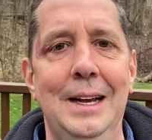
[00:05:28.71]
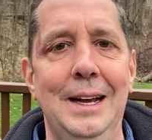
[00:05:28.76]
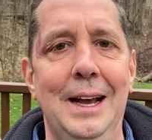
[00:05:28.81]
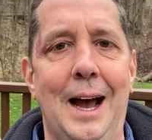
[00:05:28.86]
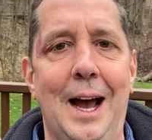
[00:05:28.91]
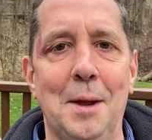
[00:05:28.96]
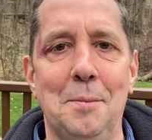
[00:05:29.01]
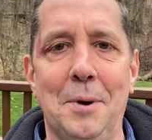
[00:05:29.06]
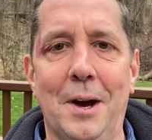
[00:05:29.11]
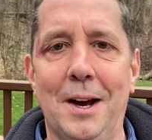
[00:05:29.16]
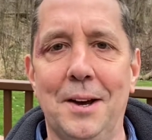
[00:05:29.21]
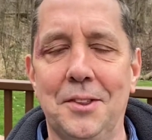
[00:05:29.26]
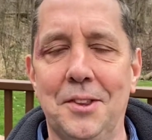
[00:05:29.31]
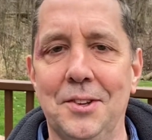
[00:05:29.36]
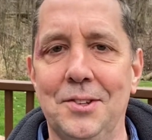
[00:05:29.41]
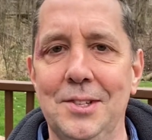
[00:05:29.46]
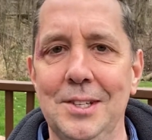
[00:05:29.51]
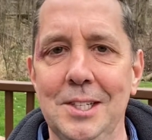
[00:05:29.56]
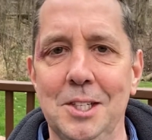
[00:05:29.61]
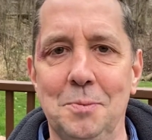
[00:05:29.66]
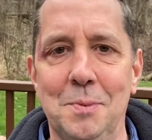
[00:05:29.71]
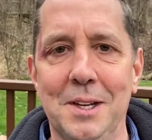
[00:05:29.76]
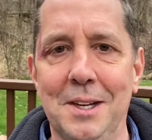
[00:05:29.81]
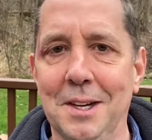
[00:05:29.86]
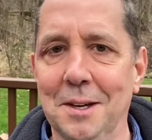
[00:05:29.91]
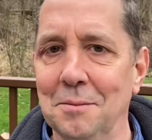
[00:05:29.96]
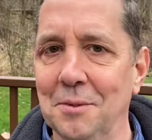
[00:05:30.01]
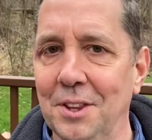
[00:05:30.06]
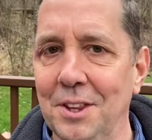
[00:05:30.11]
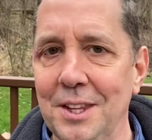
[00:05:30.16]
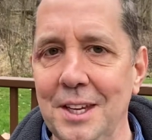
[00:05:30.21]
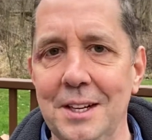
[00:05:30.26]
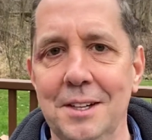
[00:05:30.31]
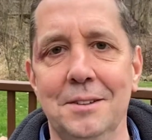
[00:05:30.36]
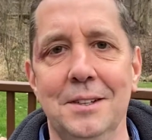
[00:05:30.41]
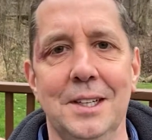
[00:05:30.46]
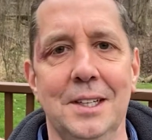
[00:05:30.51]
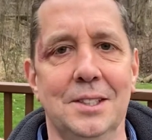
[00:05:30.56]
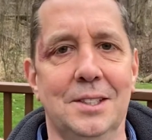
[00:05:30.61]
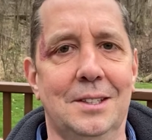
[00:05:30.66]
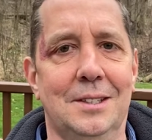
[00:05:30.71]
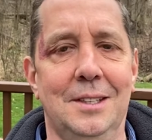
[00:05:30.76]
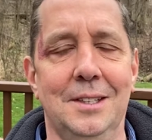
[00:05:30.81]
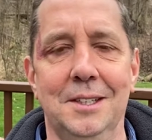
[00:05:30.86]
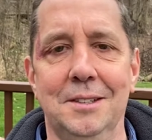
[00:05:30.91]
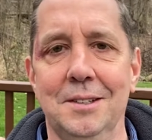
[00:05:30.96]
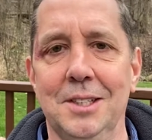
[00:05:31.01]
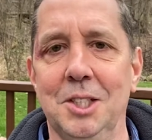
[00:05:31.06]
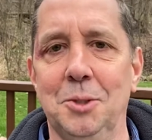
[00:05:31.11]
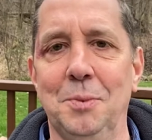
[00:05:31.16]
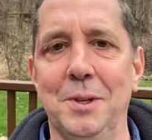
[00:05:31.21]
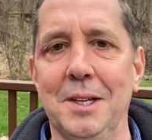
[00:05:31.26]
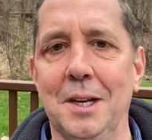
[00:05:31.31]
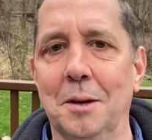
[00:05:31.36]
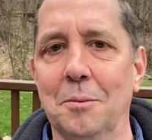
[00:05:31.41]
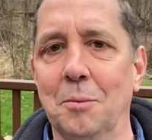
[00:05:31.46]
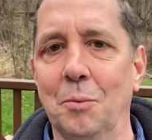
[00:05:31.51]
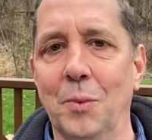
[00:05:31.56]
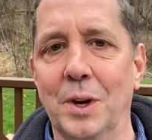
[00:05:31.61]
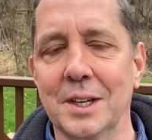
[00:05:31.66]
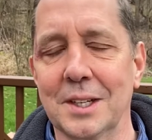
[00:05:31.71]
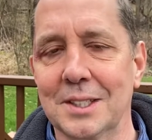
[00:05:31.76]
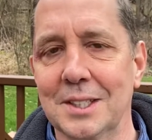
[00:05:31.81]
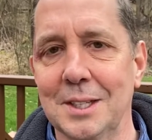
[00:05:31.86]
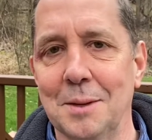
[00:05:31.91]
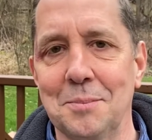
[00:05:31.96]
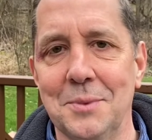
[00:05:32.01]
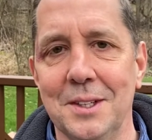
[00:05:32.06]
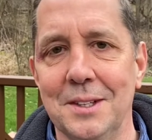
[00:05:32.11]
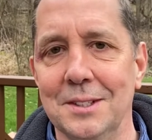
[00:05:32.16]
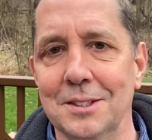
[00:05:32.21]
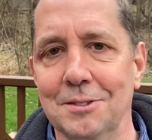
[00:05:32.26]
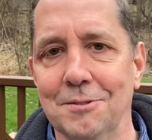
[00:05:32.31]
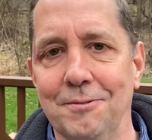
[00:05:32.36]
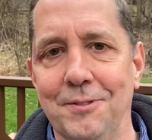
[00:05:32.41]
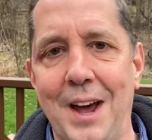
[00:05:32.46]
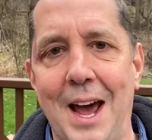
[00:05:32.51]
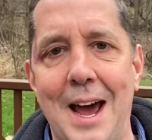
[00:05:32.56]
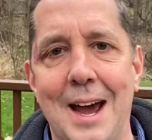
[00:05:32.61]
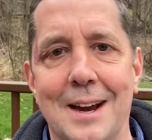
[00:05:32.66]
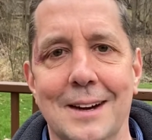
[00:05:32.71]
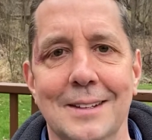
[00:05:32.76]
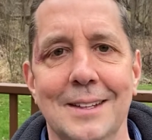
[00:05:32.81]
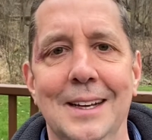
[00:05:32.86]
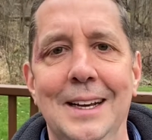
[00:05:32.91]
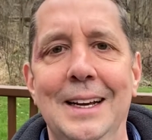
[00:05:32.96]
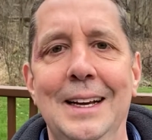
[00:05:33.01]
Hypotheses become theories. Theories become accepted as fact.